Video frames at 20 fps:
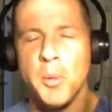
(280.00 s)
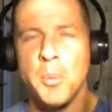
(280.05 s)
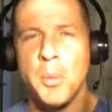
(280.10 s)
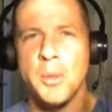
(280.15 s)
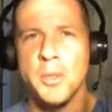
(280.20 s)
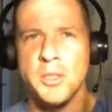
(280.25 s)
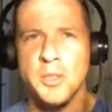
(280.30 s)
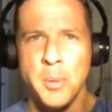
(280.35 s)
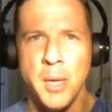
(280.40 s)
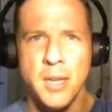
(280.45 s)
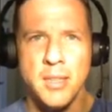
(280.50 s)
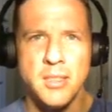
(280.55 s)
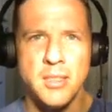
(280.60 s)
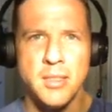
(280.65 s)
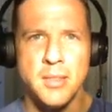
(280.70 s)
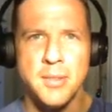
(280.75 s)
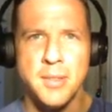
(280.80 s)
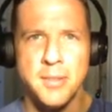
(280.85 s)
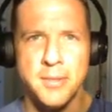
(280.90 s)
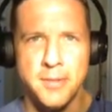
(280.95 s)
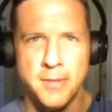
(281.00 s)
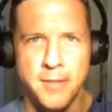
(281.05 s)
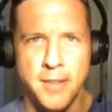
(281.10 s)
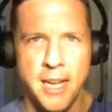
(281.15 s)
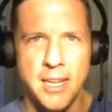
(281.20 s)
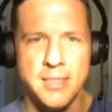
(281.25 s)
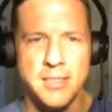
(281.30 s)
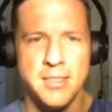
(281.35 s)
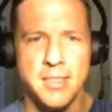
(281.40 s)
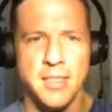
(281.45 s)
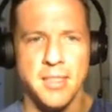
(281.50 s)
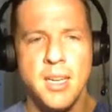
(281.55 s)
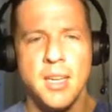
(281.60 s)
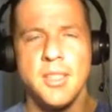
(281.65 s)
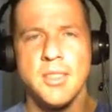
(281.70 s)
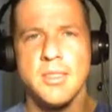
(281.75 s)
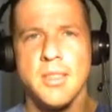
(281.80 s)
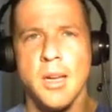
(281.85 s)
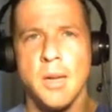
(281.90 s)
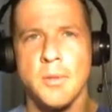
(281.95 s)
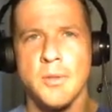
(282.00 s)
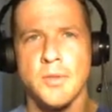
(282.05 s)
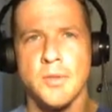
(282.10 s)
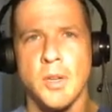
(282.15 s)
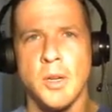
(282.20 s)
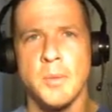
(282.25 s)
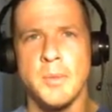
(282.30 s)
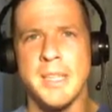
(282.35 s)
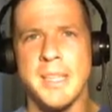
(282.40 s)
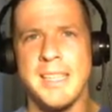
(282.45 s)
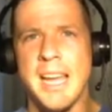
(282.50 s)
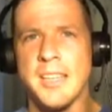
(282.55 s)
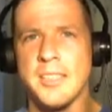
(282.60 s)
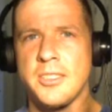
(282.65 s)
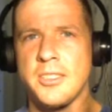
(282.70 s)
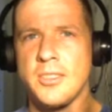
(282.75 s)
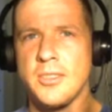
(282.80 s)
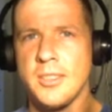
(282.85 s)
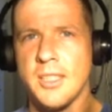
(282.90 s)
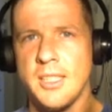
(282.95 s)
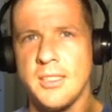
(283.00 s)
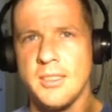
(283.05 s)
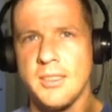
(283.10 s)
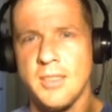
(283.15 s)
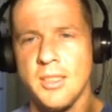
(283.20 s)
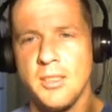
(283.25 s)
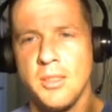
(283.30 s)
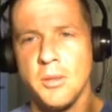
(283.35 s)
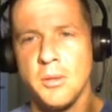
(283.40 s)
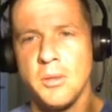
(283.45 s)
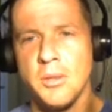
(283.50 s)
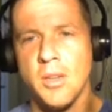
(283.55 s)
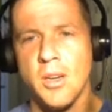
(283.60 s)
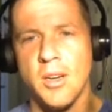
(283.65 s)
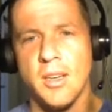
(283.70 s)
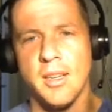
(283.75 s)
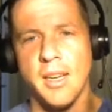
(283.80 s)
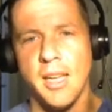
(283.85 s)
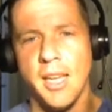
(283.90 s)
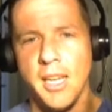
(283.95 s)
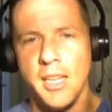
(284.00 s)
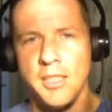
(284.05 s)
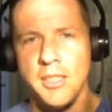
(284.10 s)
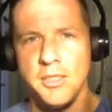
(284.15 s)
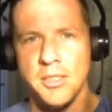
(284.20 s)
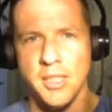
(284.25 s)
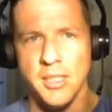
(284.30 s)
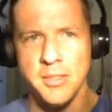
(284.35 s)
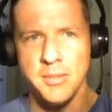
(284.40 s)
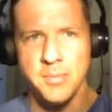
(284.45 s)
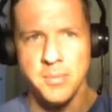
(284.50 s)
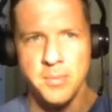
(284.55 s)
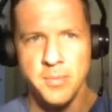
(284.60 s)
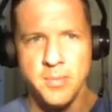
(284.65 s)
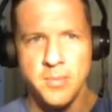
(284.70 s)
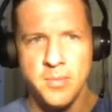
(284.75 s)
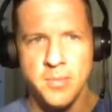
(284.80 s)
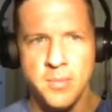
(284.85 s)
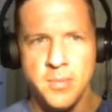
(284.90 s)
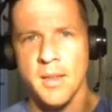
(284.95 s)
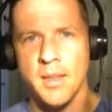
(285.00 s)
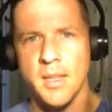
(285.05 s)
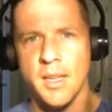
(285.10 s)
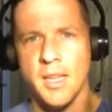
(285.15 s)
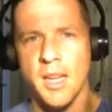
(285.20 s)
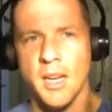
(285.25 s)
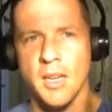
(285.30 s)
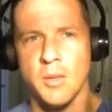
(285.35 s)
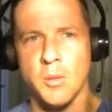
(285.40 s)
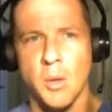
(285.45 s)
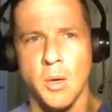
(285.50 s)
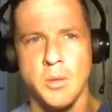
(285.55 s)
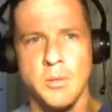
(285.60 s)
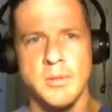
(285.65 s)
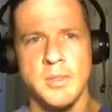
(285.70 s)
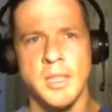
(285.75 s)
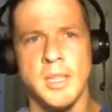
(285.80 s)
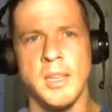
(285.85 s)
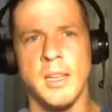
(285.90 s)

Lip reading: perspective of fasting. This comes from the National Institute on Aging, and I quote,